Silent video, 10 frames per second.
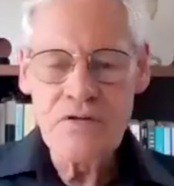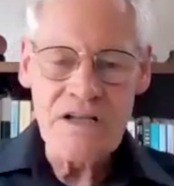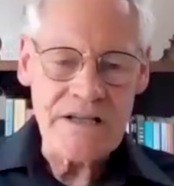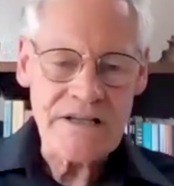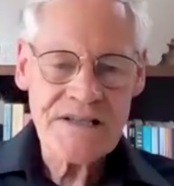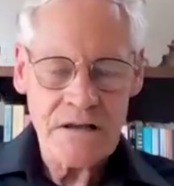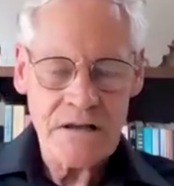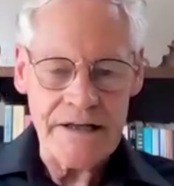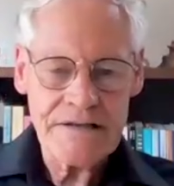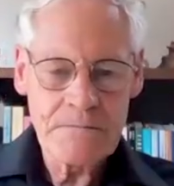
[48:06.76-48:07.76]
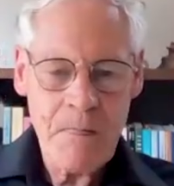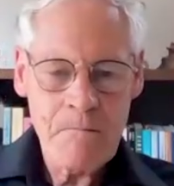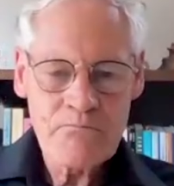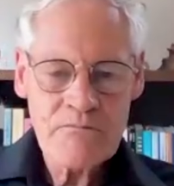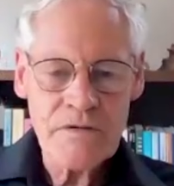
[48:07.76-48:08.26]
a brilliant sight.
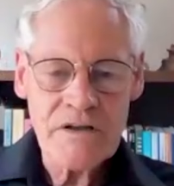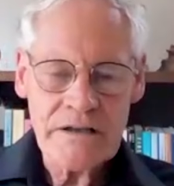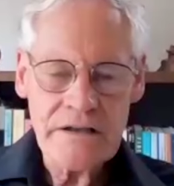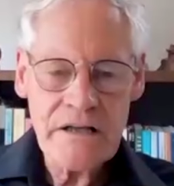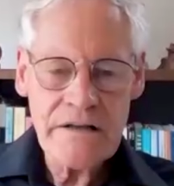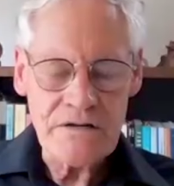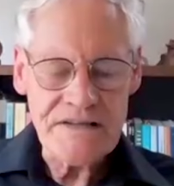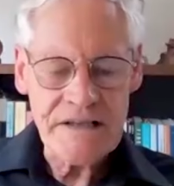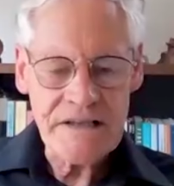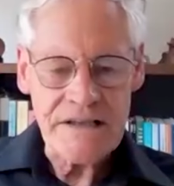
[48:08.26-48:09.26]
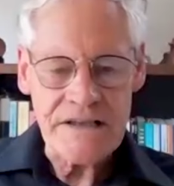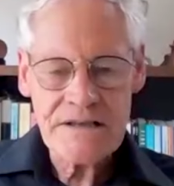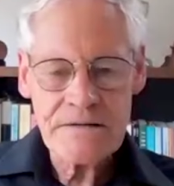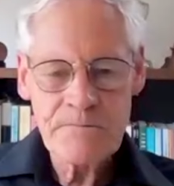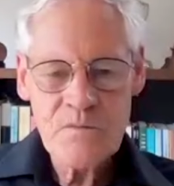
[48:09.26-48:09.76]
But I know there are
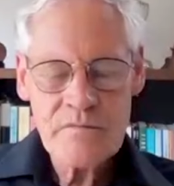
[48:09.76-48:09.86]
cities